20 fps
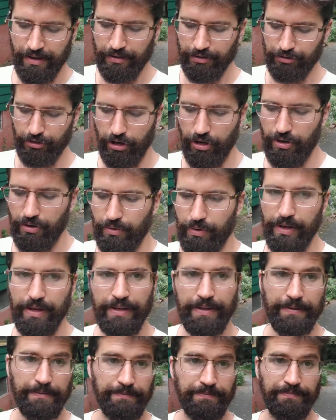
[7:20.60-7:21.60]
So,
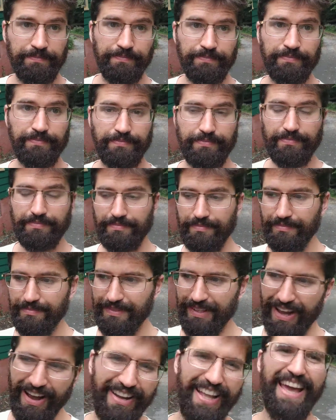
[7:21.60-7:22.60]

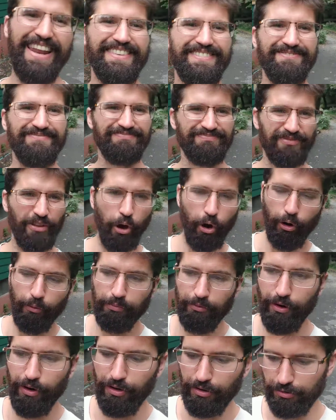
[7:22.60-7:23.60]
again,
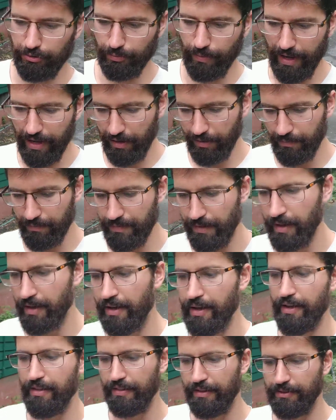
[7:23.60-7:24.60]
hope all is well.
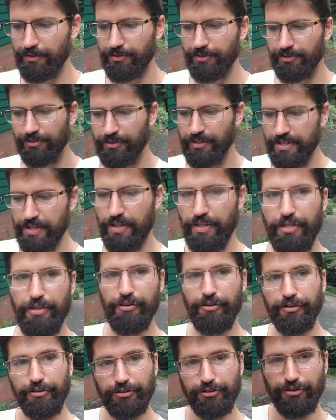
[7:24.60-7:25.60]
This is the
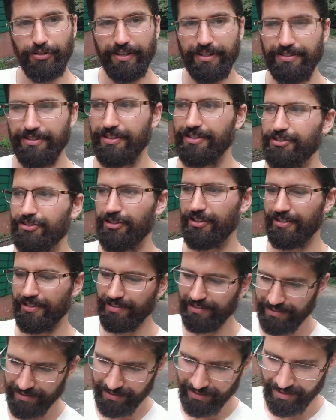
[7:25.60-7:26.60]
third transition
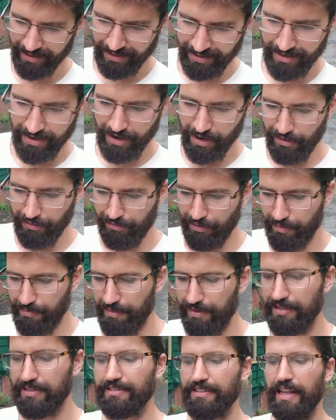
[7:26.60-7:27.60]
from
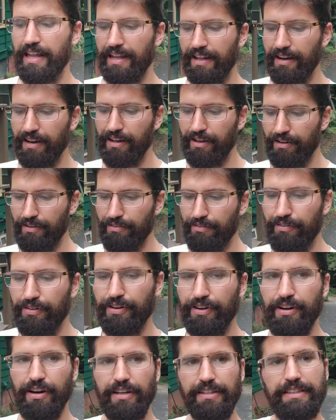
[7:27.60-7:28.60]
a state of
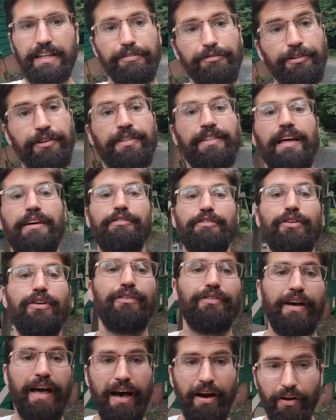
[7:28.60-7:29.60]
a different level
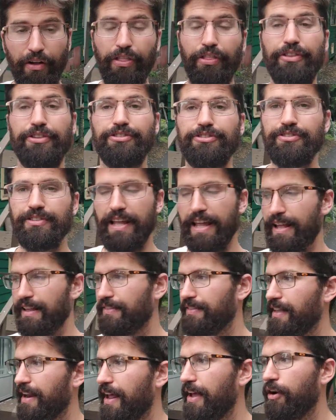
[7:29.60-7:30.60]
of health
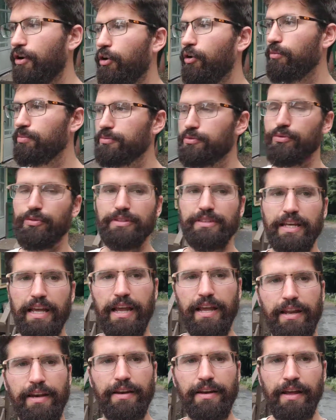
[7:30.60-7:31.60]
state that I hope to
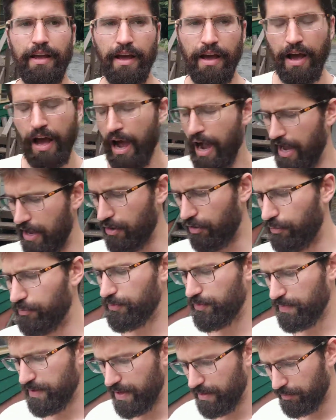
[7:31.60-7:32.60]
attain. I hope
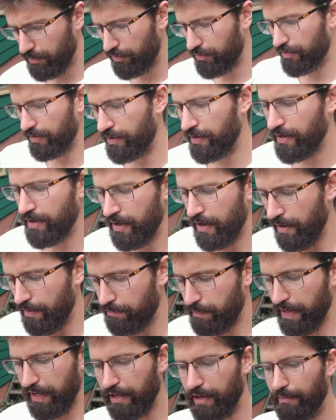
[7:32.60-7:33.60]
to be able to
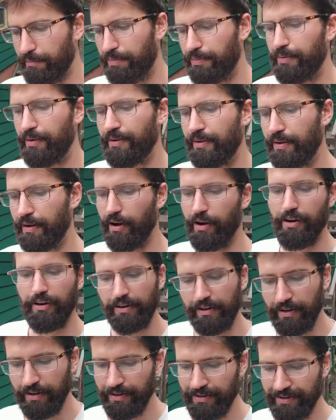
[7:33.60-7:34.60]
pick up or